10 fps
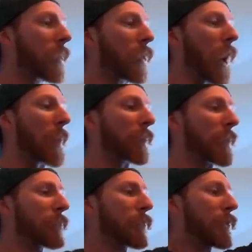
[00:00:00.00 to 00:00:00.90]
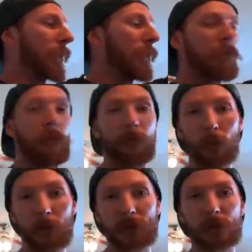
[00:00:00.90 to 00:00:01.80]
I believe with the Hero
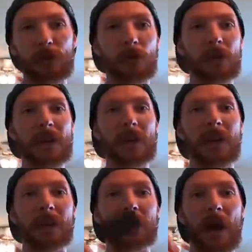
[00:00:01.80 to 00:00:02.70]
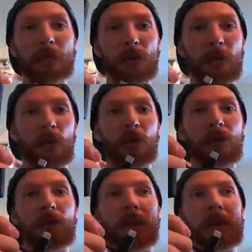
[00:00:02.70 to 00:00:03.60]
4s you don't need an adapter, but
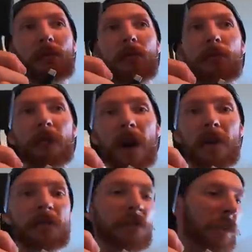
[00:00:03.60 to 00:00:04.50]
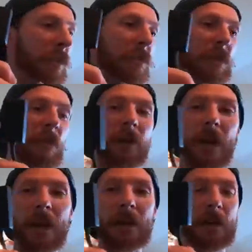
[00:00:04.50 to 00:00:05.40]
with the Hero 5, 6, 7,
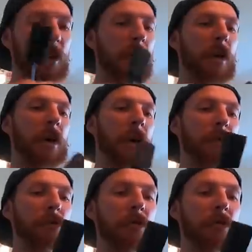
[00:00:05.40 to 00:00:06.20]
8, you